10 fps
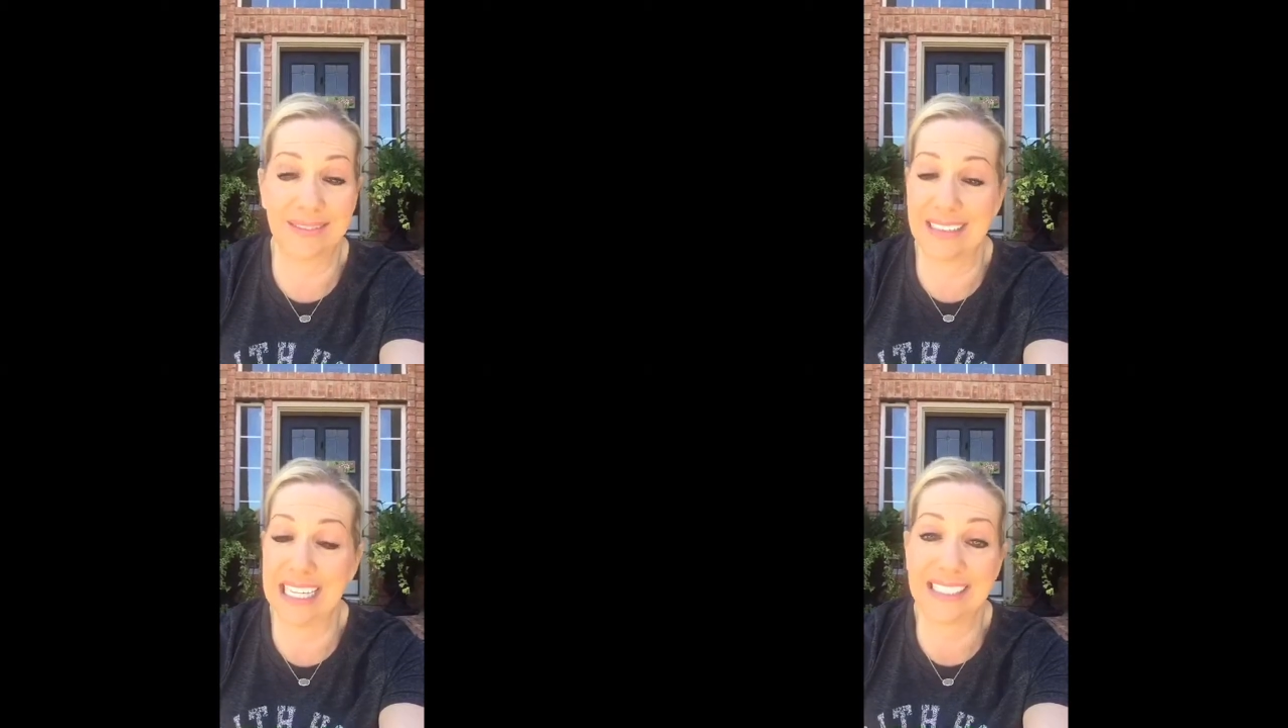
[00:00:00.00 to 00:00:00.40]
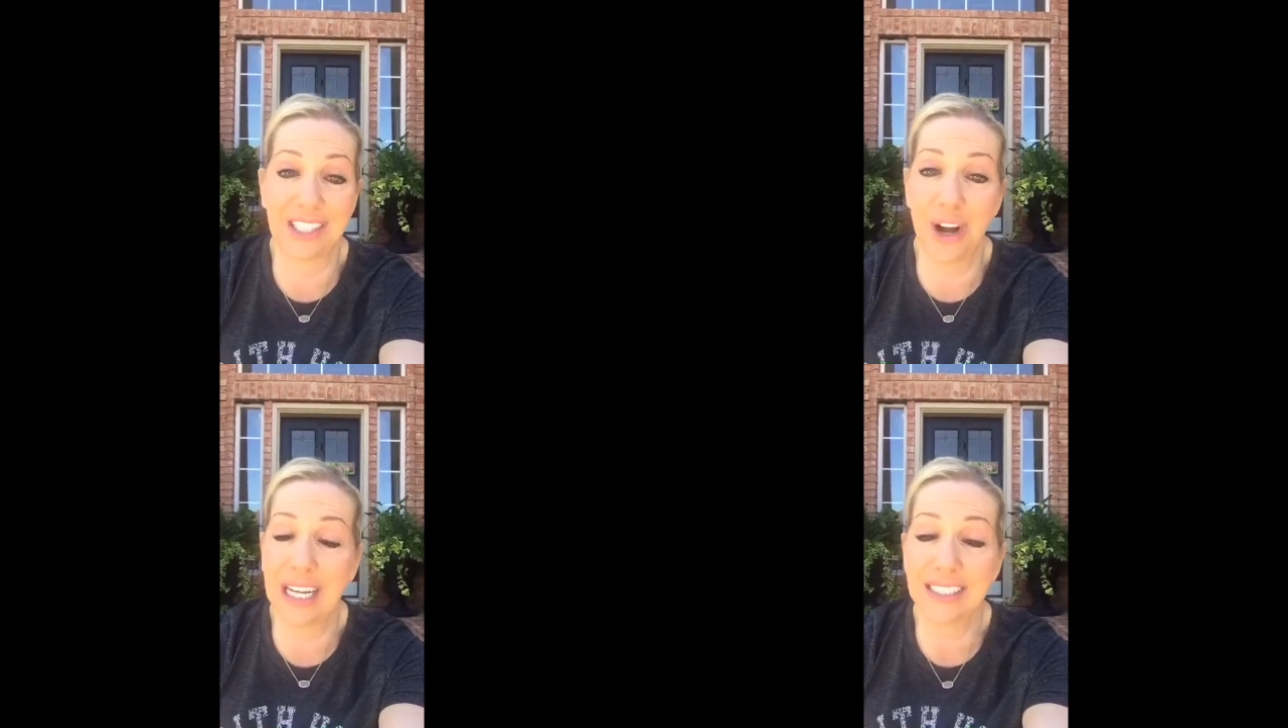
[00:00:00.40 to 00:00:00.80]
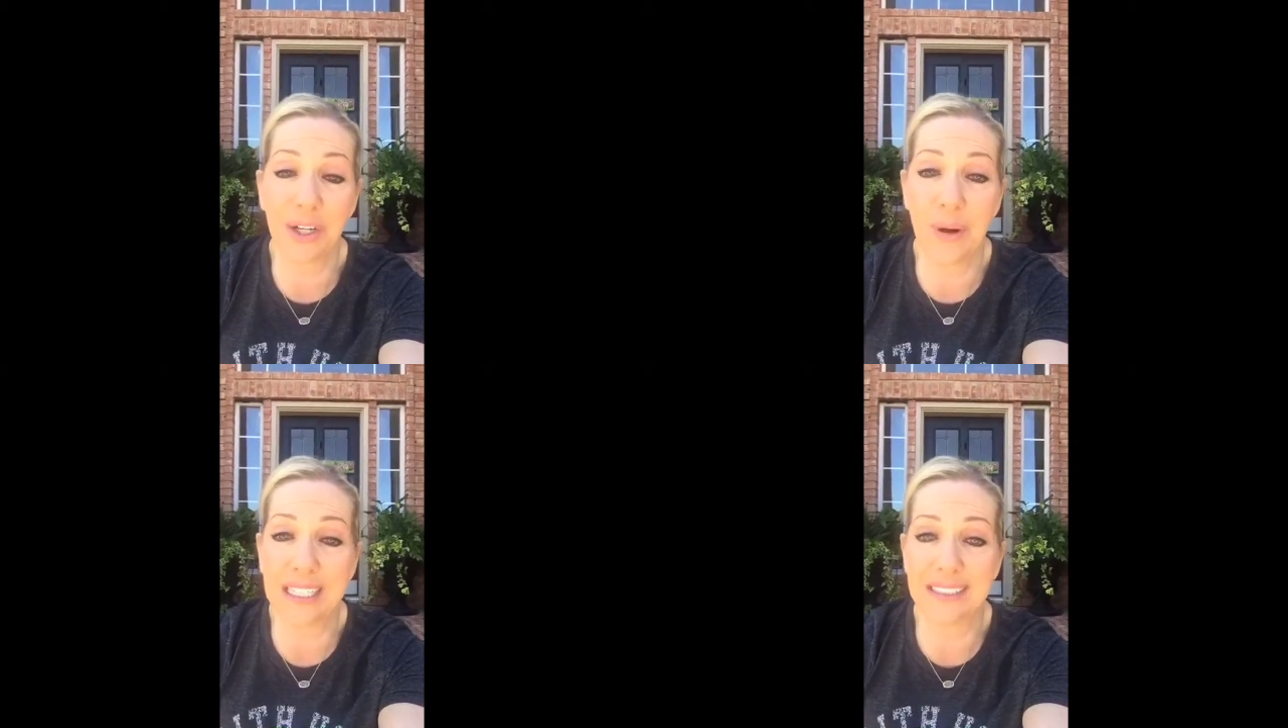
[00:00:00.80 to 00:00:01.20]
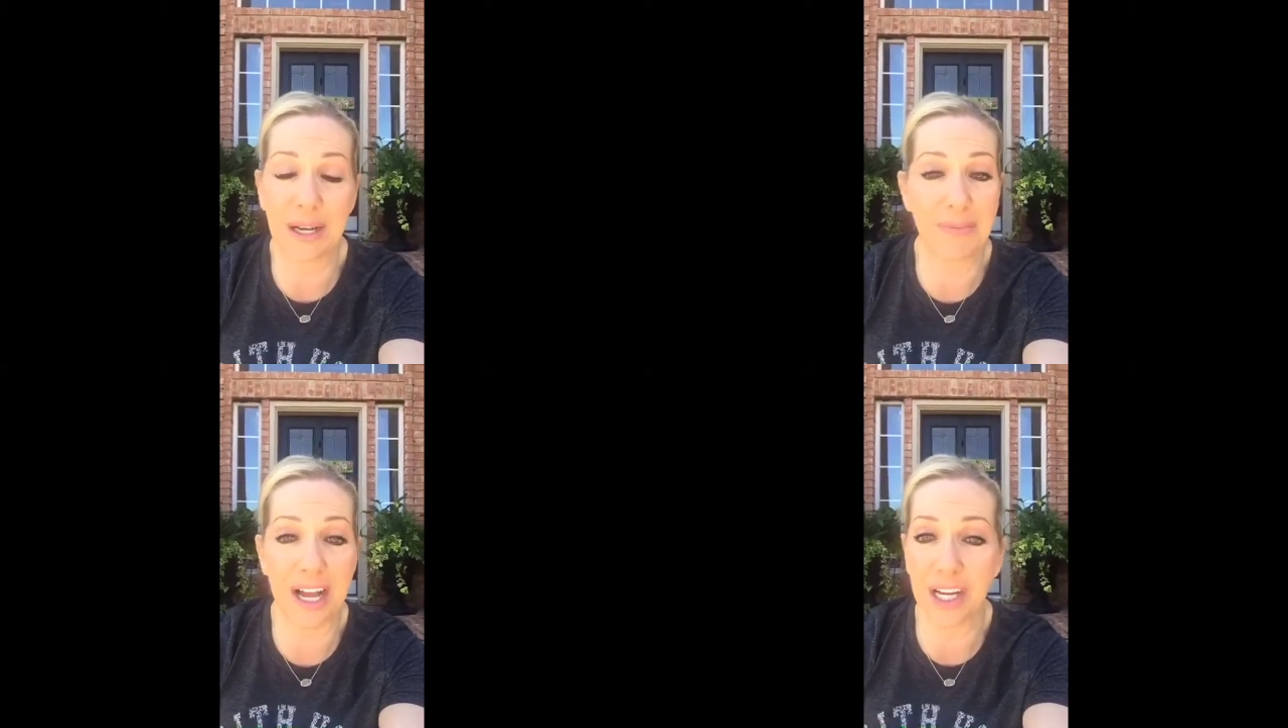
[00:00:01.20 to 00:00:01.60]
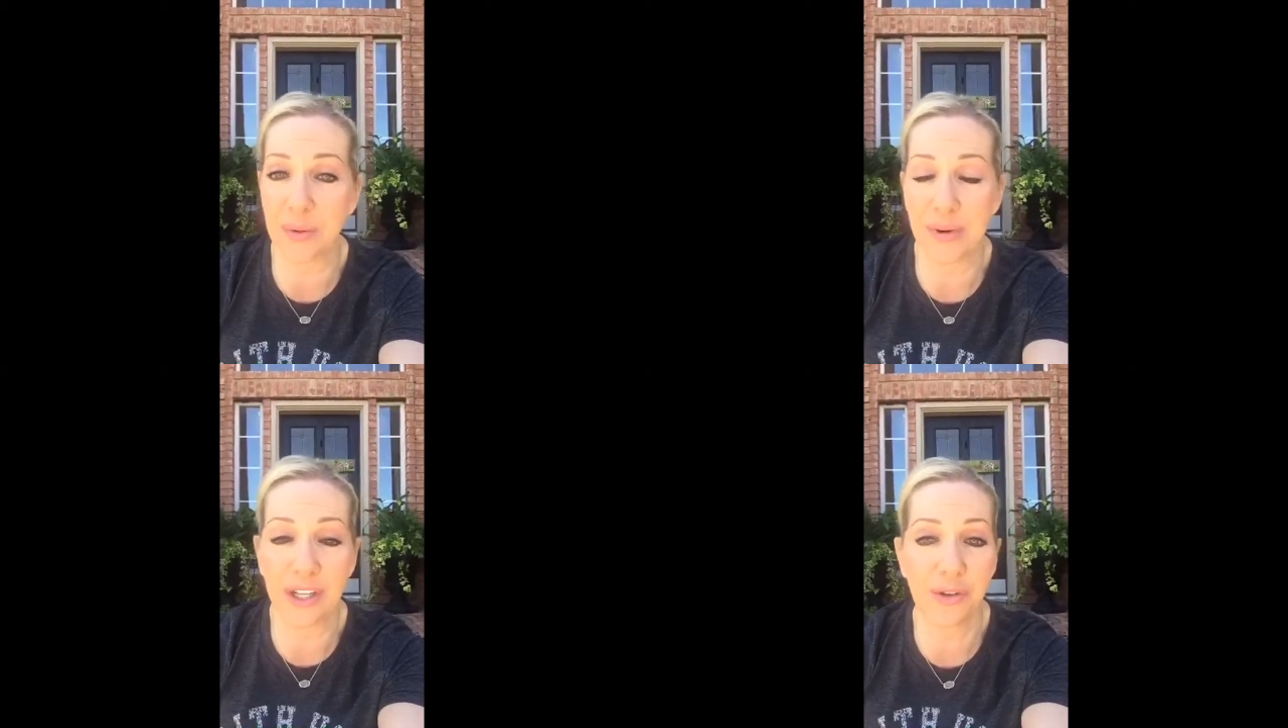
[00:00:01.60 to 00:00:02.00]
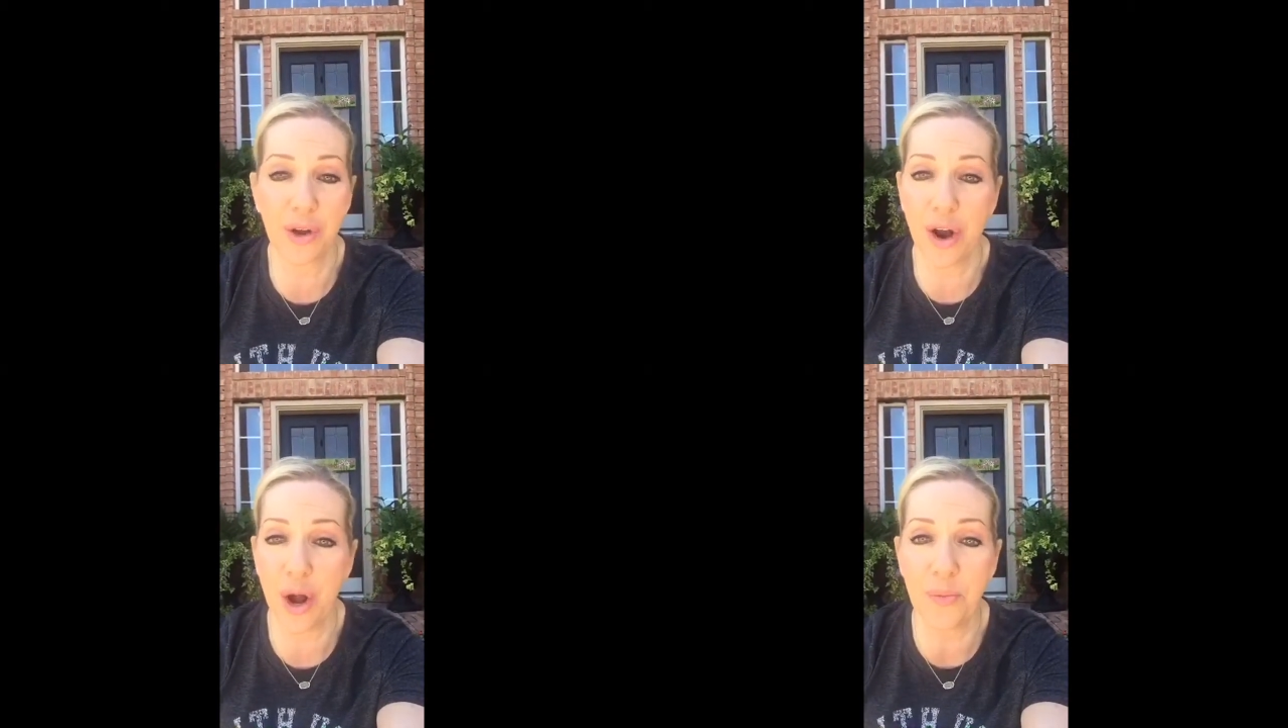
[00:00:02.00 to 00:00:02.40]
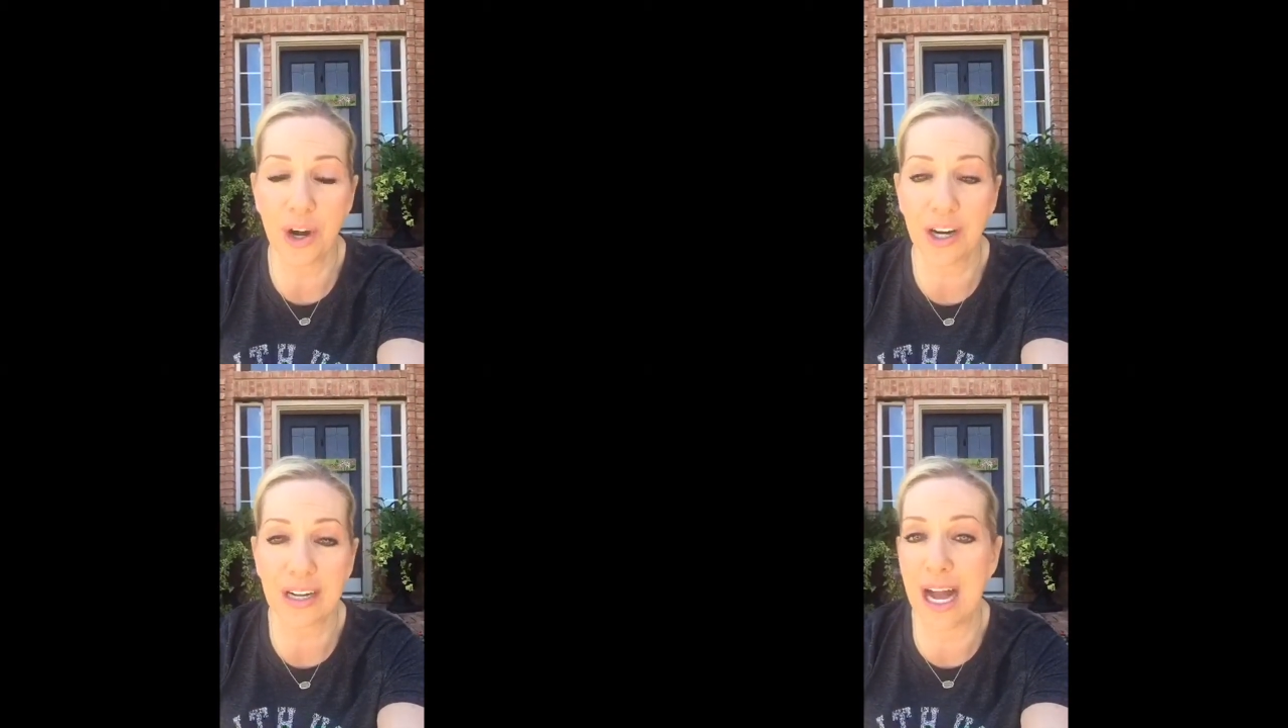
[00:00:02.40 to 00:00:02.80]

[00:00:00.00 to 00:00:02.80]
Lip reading: that's the consequence. I'm not going to bring you your homework.